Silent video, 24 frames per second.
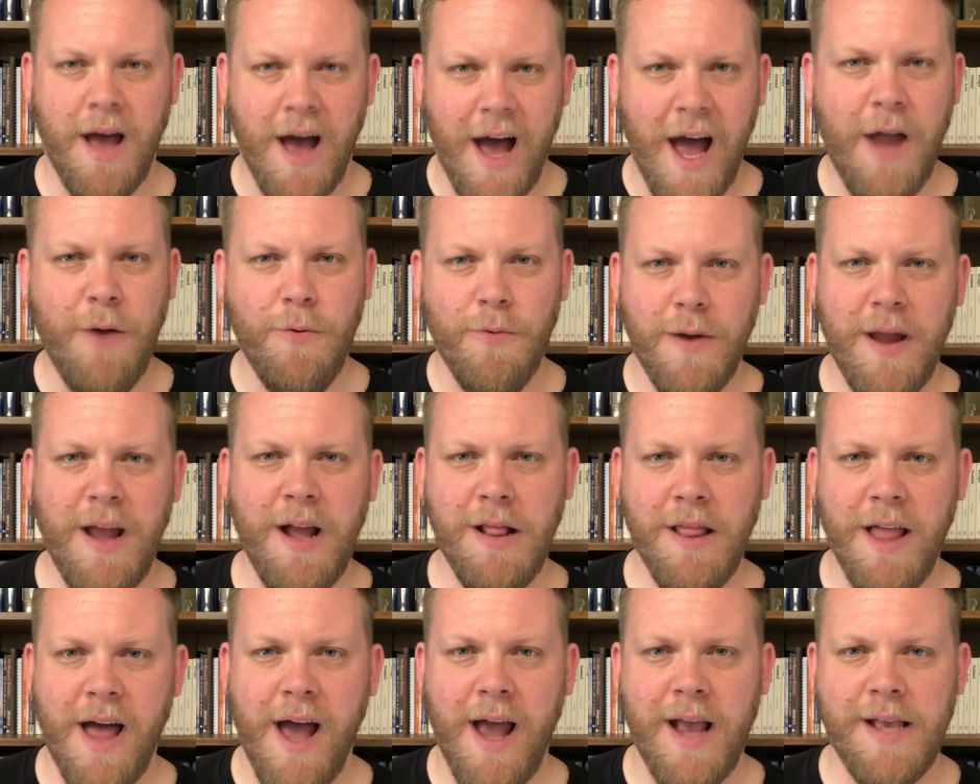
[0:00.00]
I
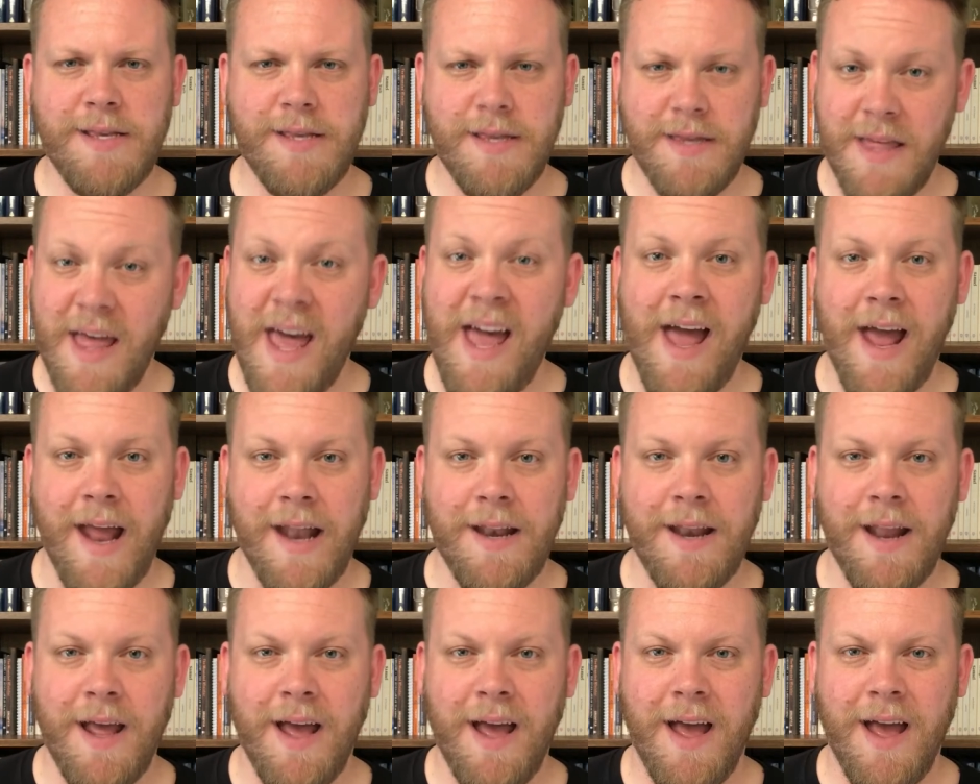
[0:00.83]
realized
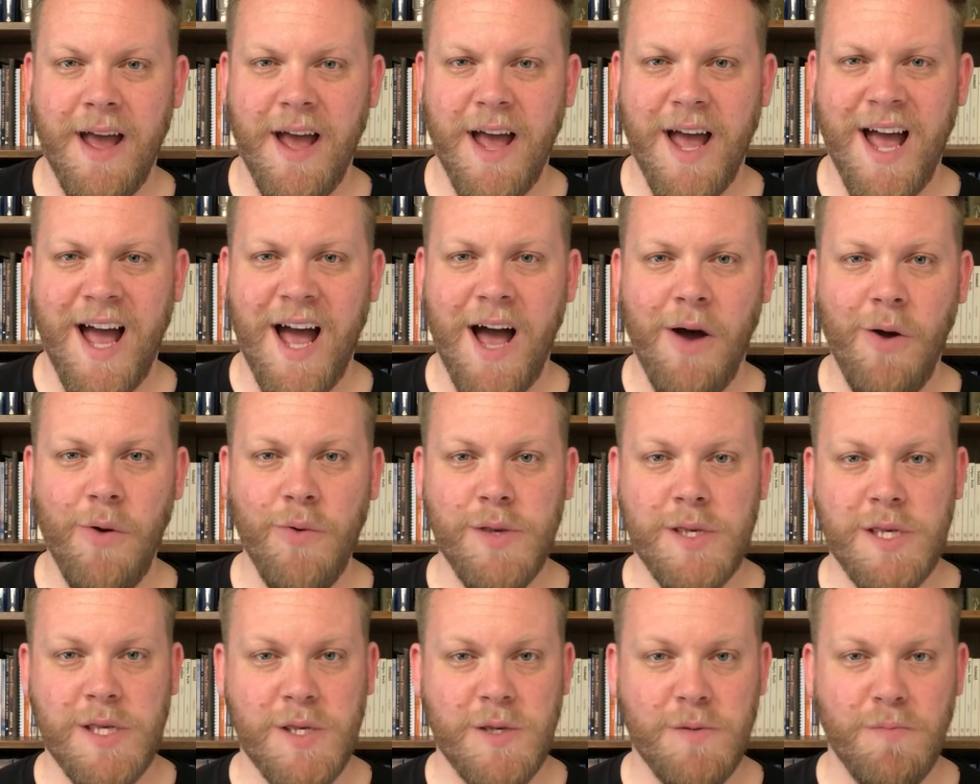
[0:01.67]
then how
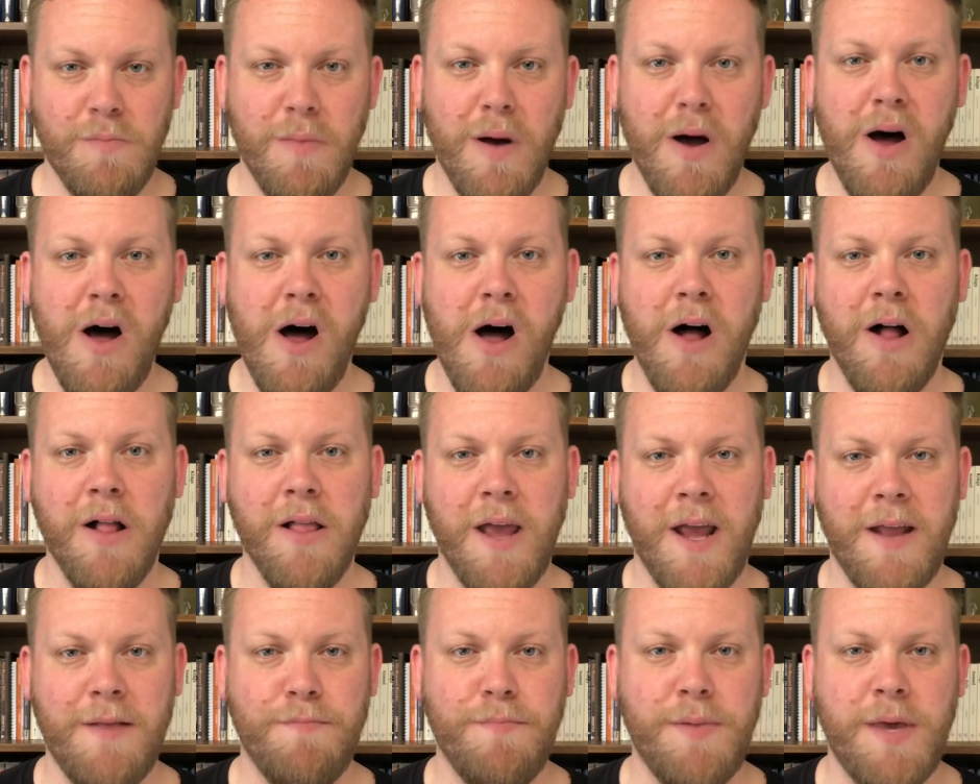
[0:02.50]
small
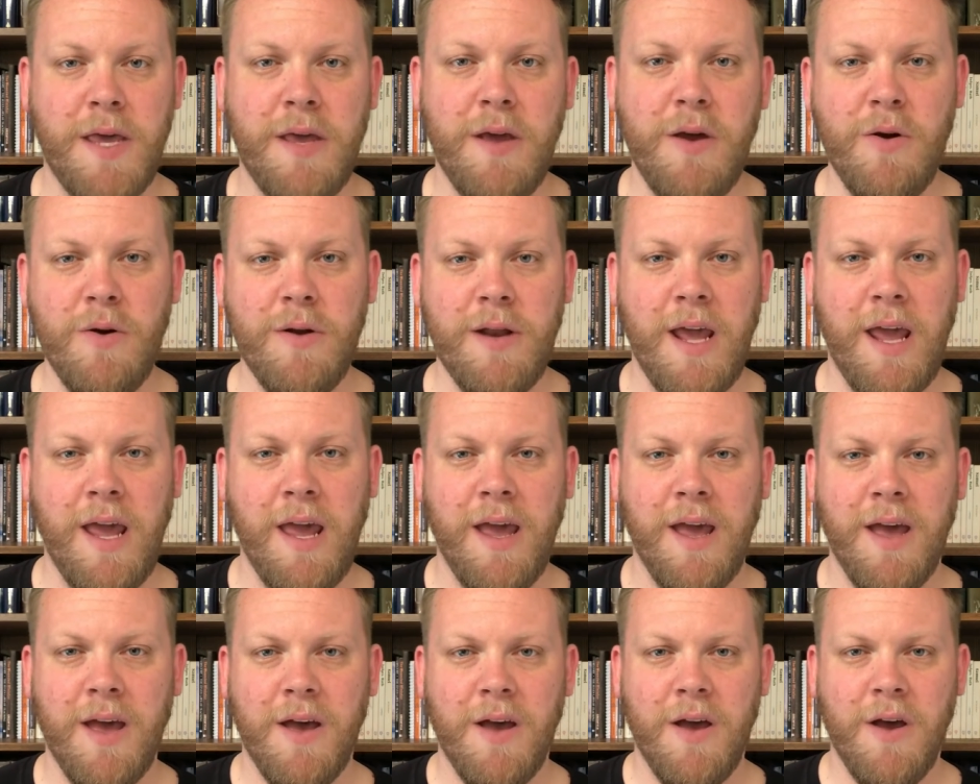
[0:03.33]
and
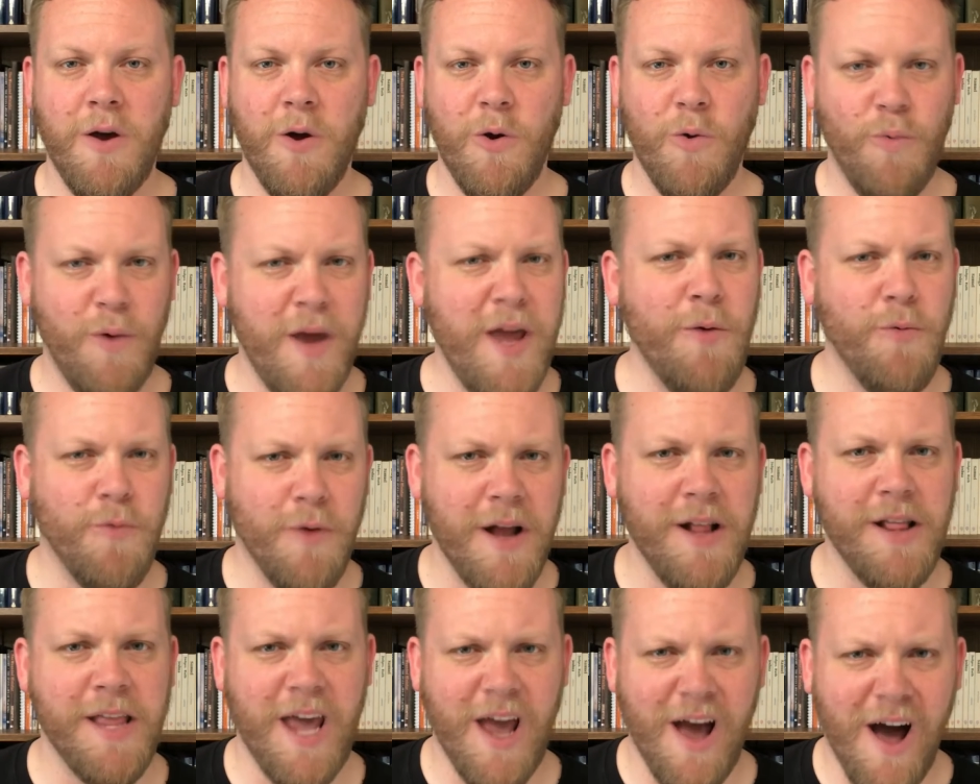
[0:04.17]
puny we
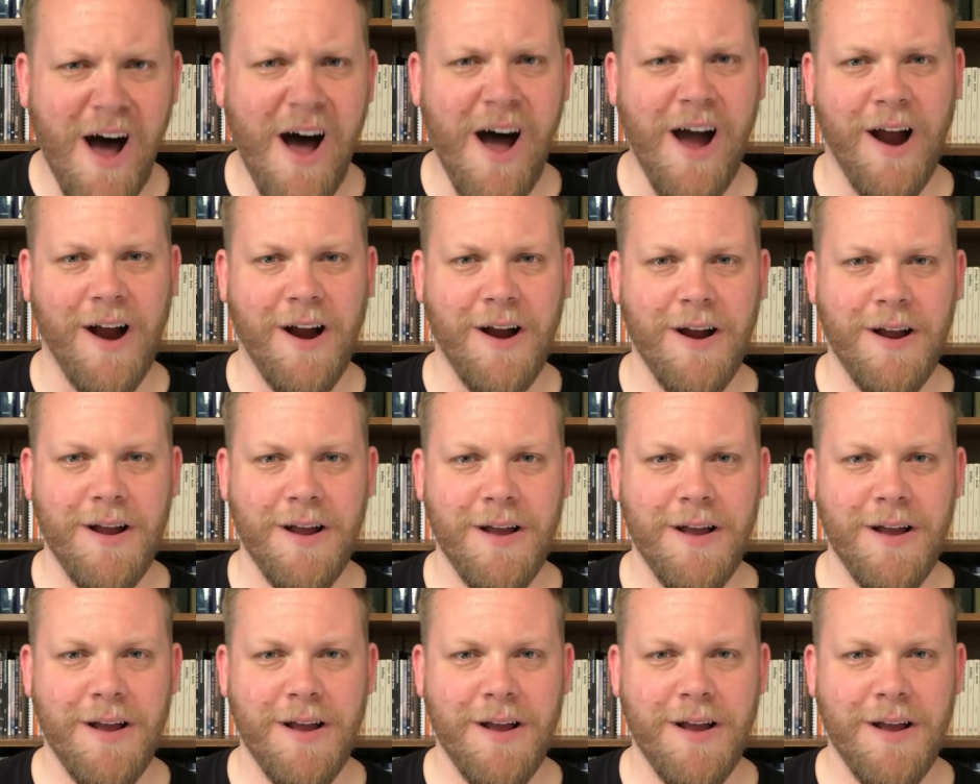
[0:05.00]
really are.